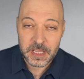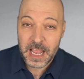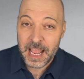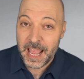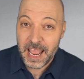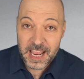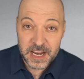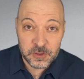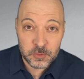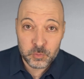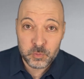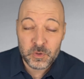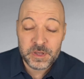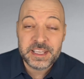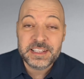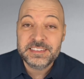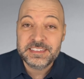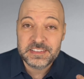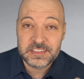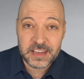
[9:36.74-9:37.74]
And
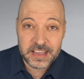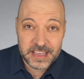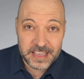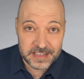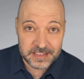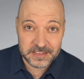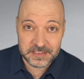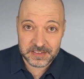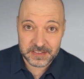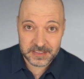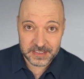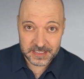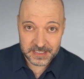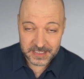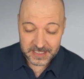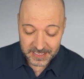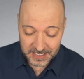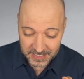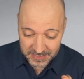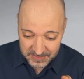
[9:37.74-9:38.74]
we did
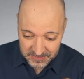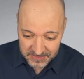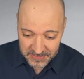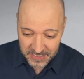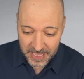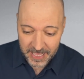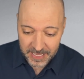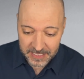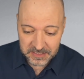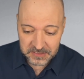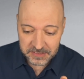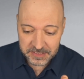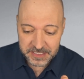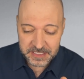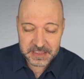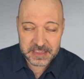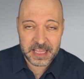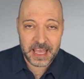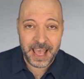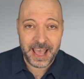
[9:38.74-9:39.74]
exactly
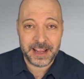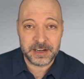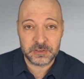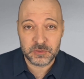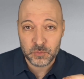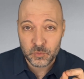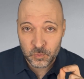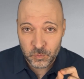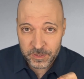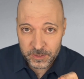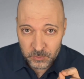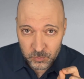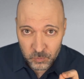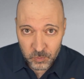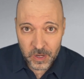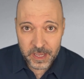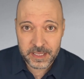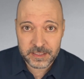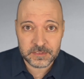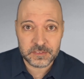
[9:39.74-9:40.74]
that. We
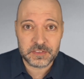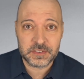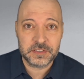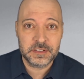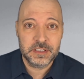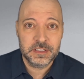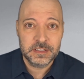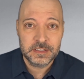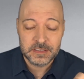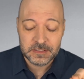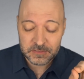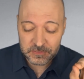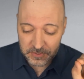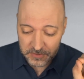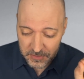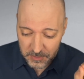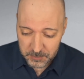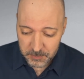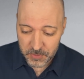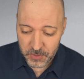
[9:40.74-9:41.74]
went to
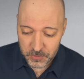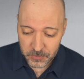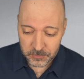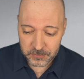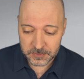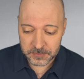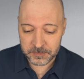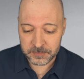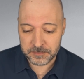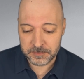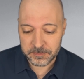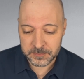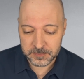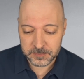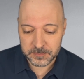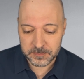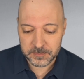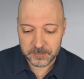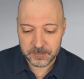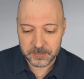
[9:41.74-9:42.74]
the moon.
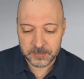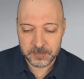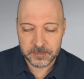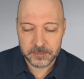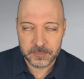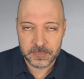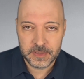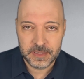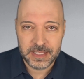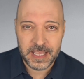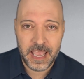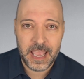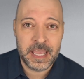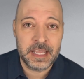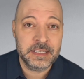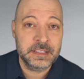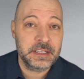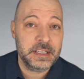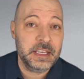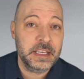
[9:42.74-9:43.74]

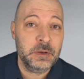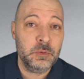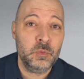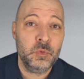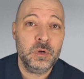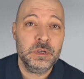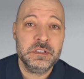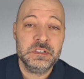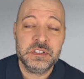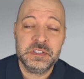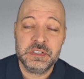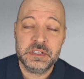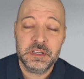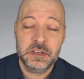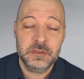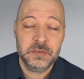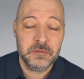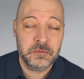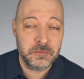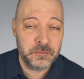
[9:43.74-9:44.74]
And it was
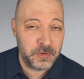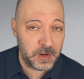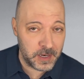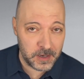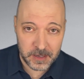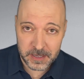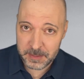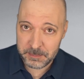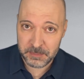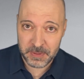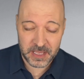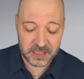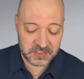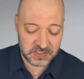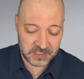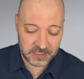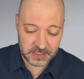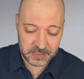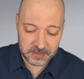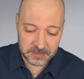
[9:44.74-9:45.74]
very
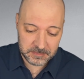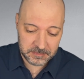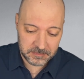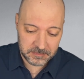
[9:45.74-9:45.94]
messy.